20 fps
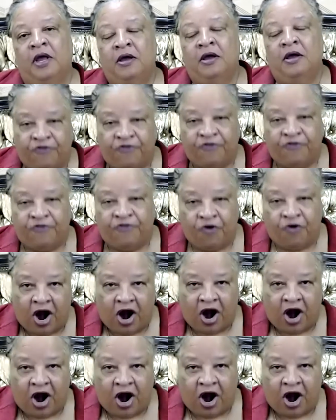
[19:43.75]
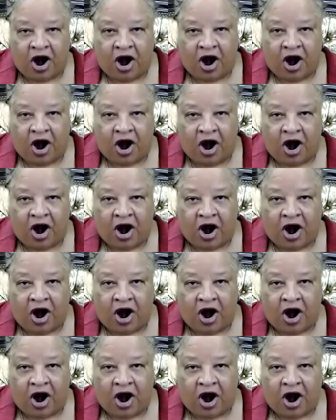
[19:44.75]
for our youth,
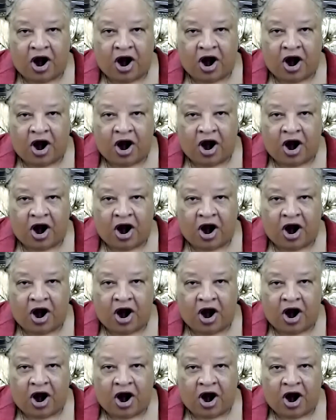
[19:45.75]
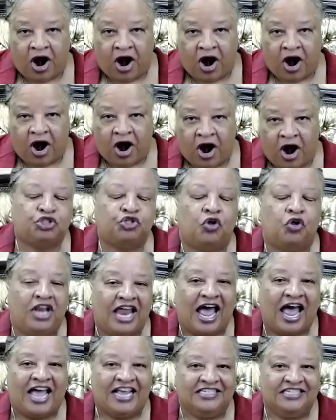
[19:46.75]
because when they can
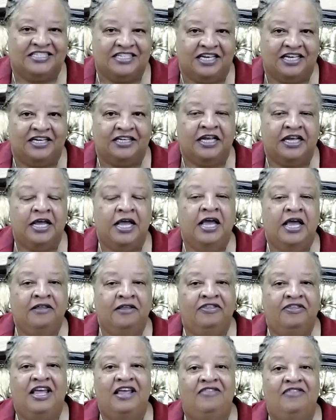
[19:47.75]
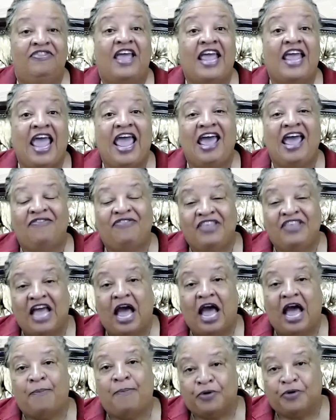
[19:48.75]
conceptualize it, then they have the
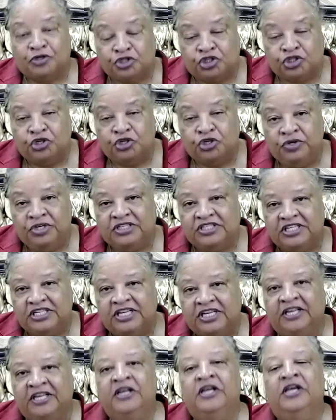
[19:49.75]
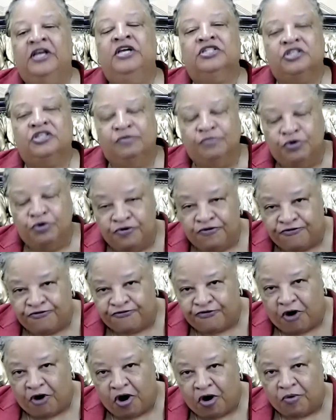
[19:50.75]
opportunity to move
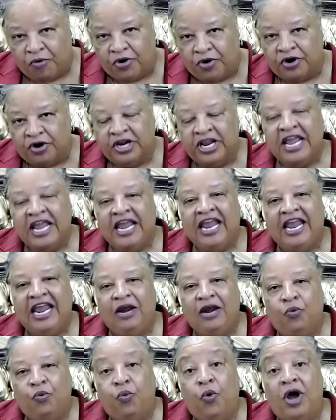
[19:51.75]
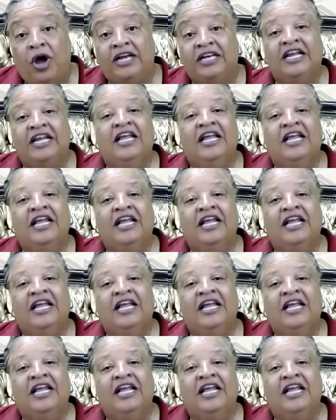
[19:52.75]
forward in what